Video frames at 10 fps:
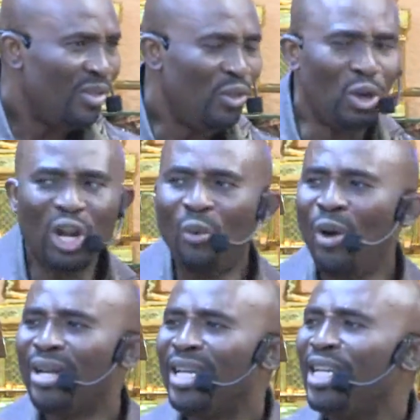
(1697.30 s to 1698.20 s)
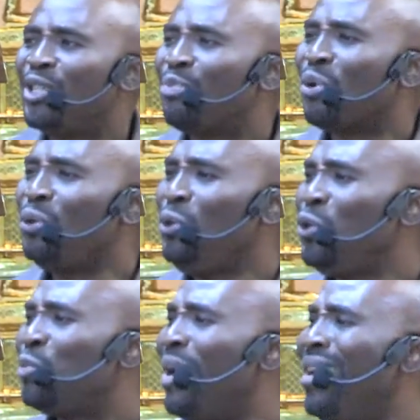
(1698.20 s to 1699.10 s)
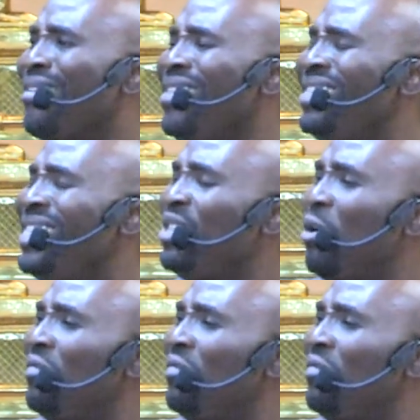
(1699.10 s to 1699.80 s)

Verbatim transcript: the other one is produced by reason of